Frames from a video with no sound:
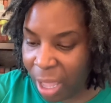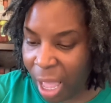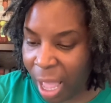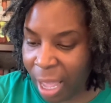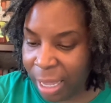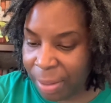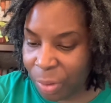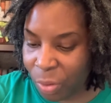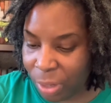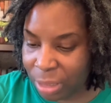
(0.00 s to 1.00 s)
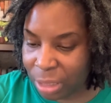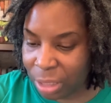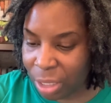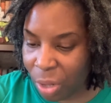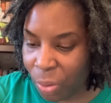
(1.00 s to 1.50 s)
I am going to
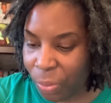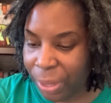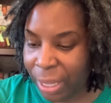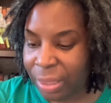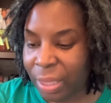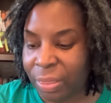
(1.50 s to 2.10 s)
go with